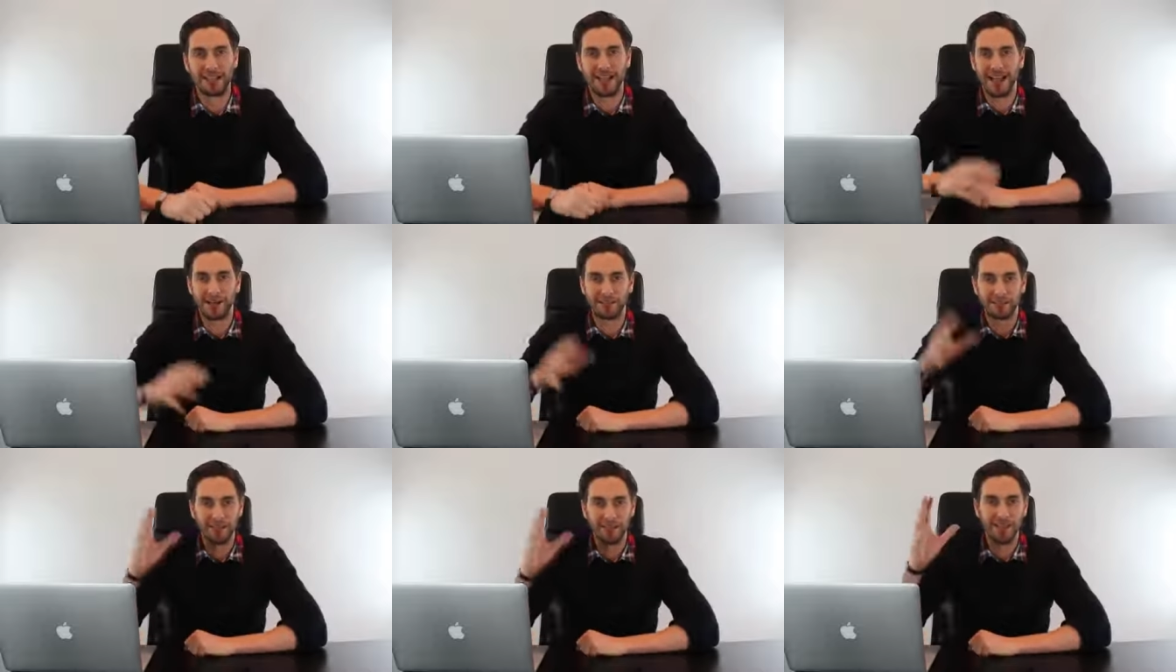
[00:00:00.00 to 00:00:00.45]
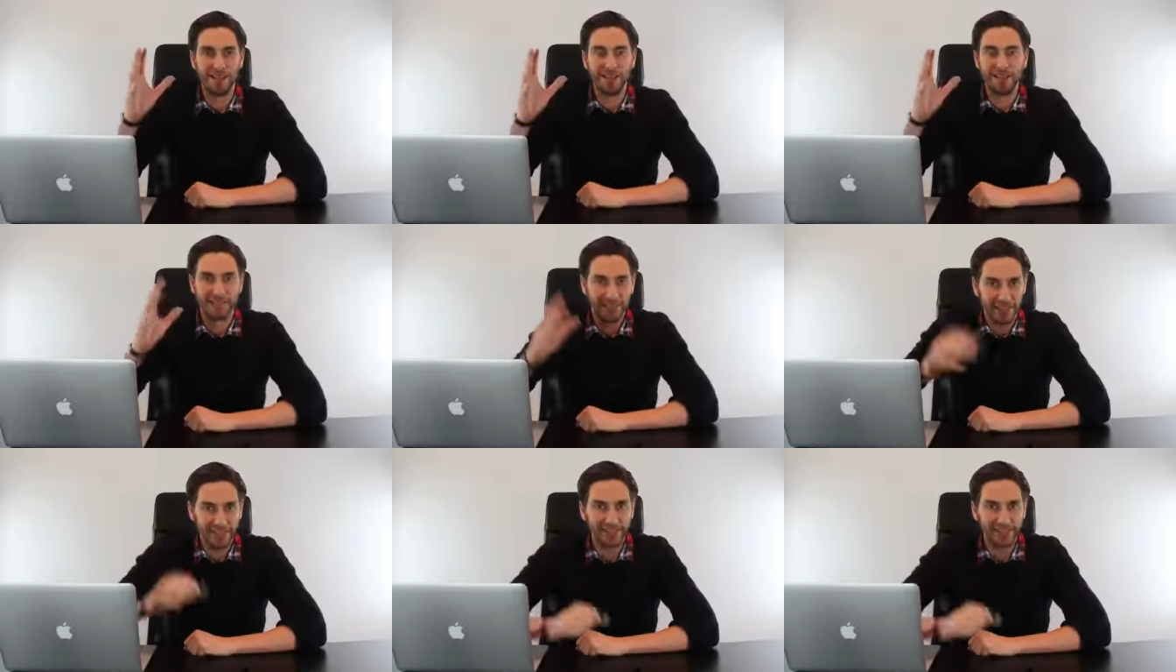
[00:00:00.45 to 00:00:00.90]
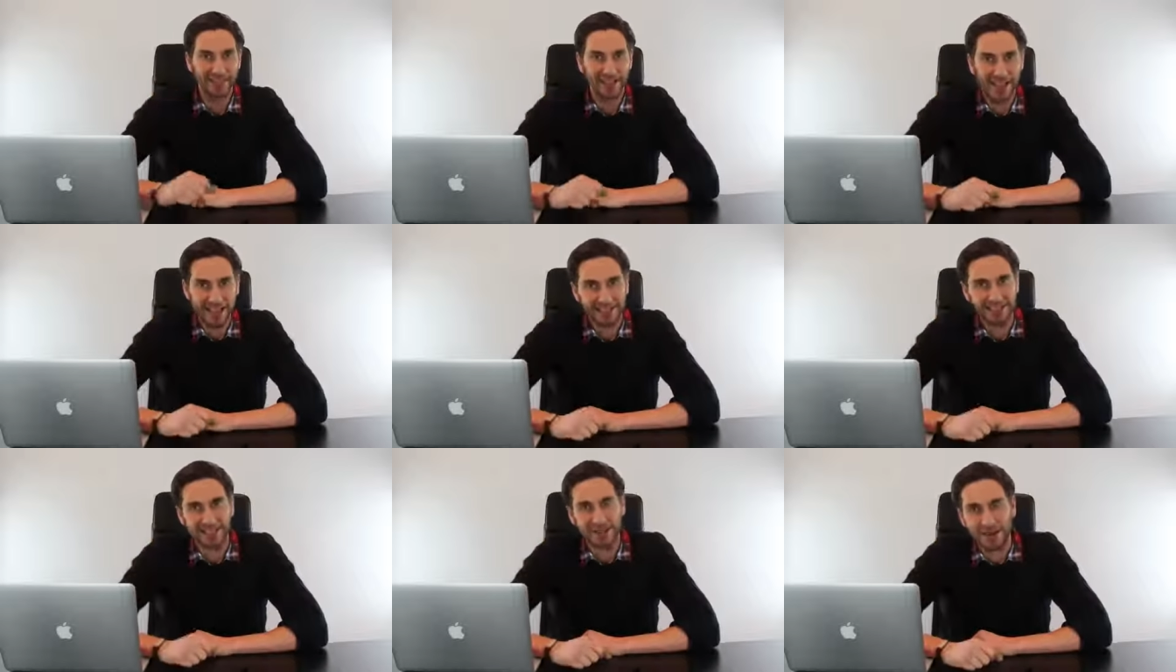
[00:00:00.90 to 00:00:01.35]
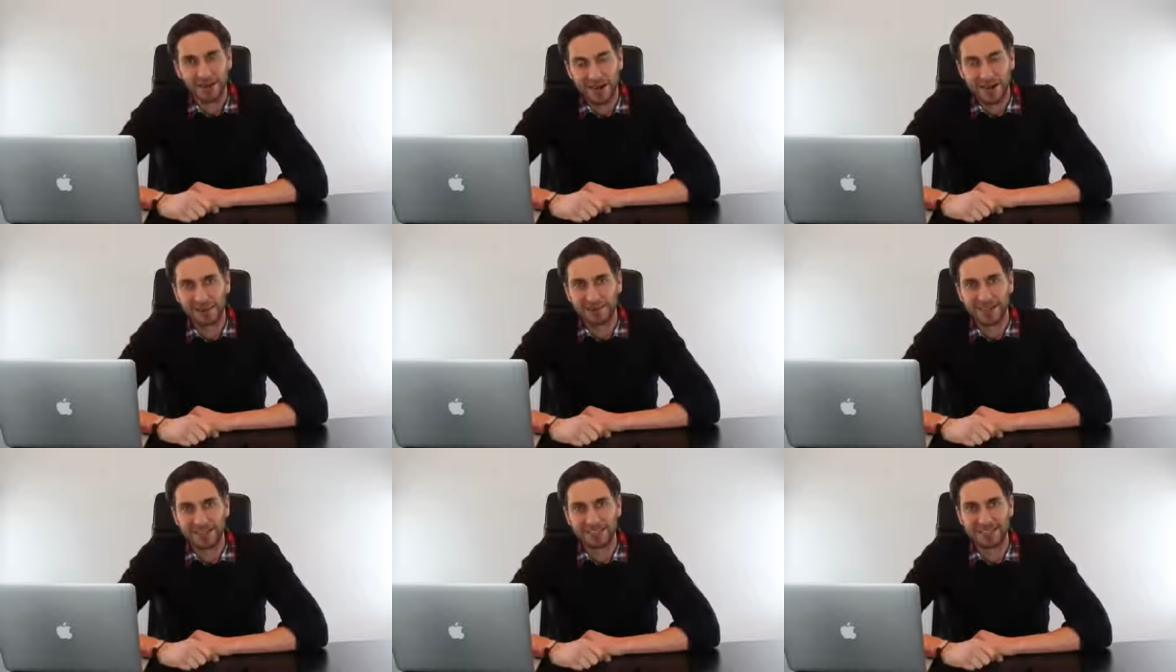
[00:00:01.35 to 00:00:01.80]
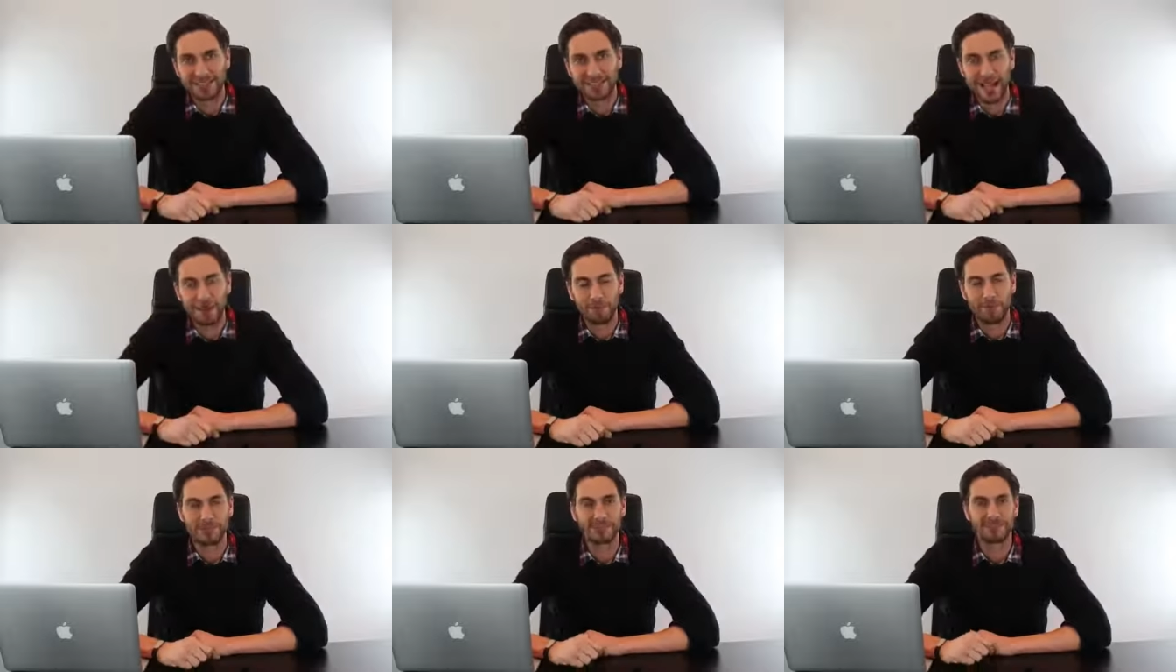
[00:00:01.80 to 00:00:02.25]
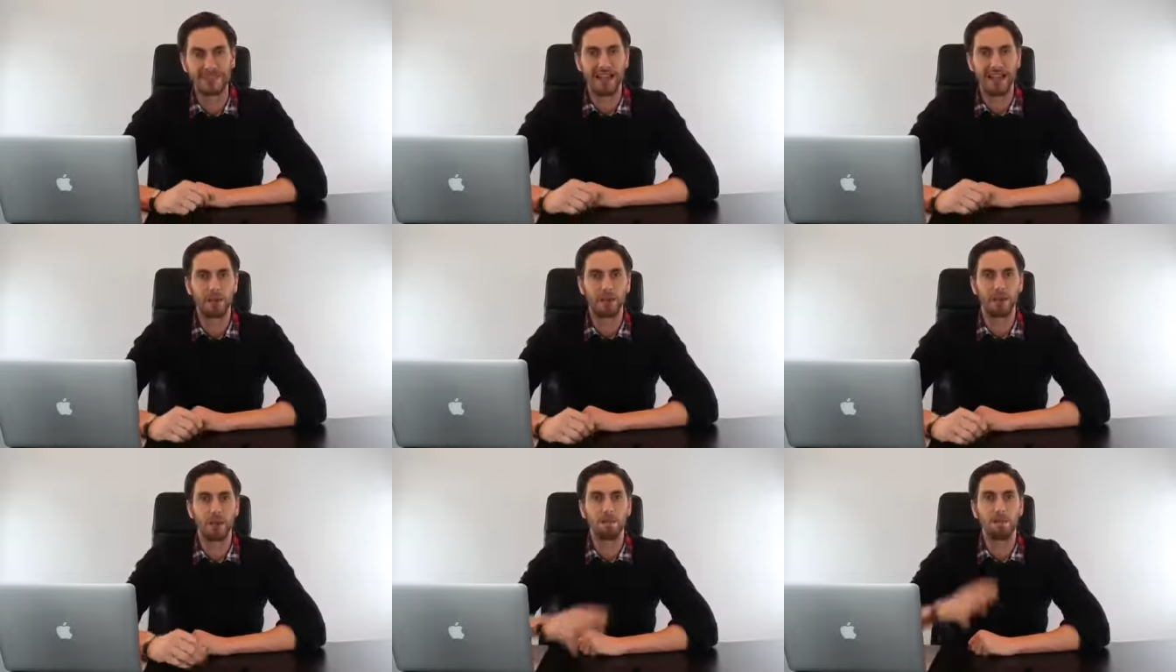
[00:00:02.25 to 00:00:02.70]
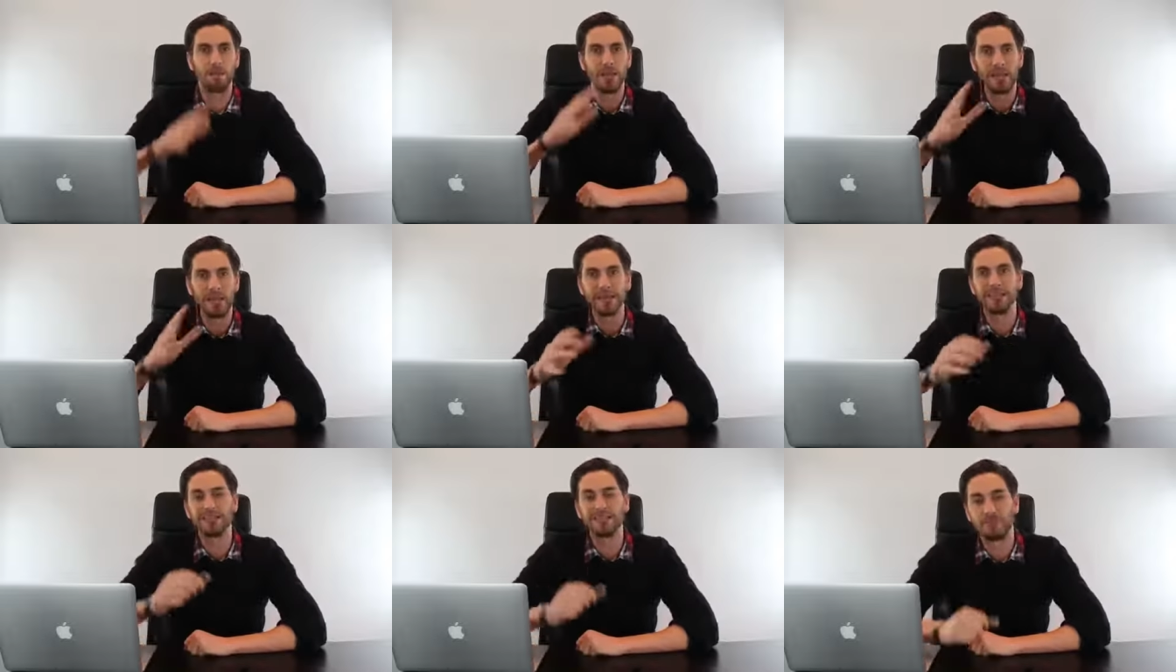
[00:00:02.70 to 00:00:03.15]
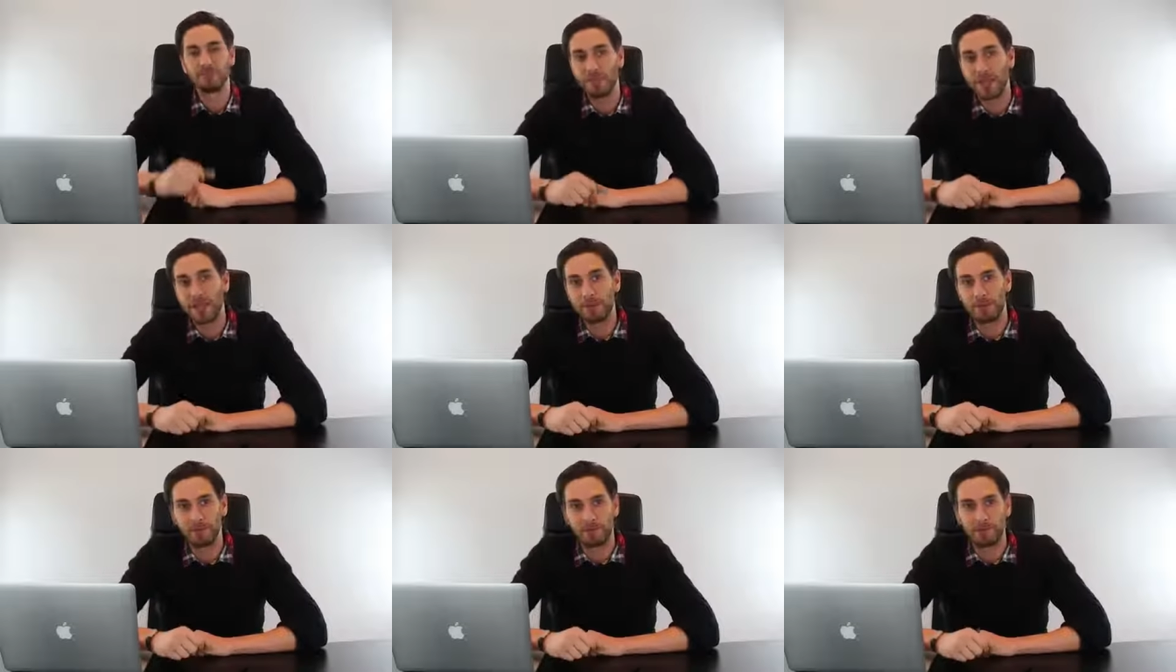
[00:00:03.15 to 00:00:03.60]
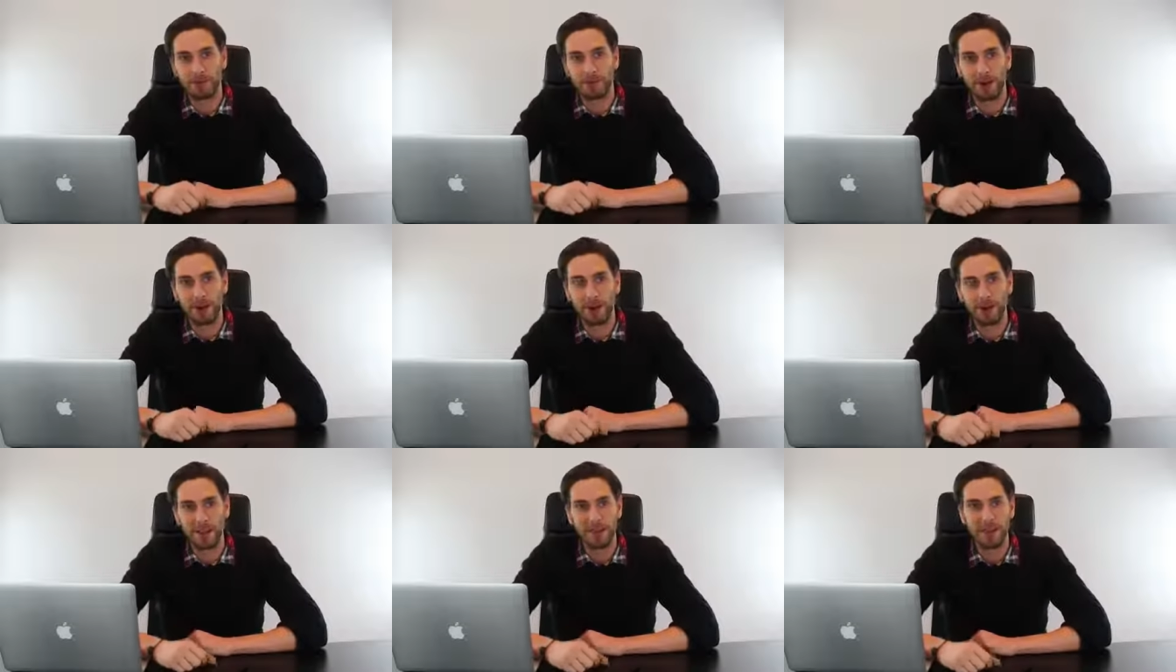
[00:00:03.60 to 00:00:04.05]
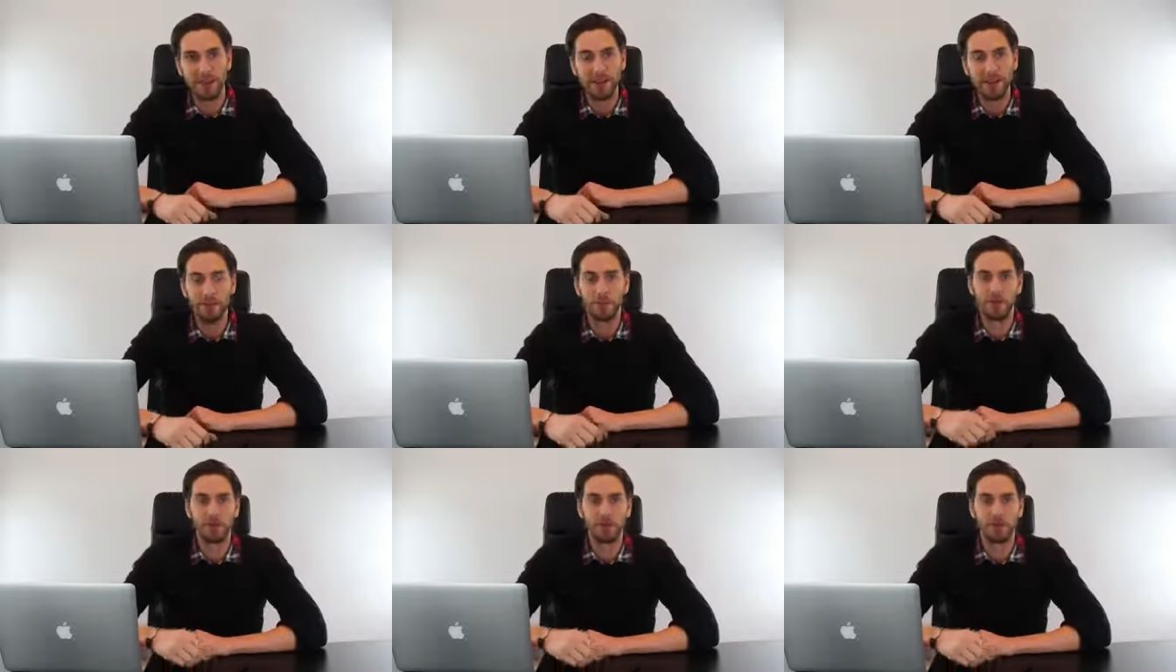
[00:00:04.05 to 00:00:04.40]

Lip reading: now that the internet is incredibly established, now that billions of people are online,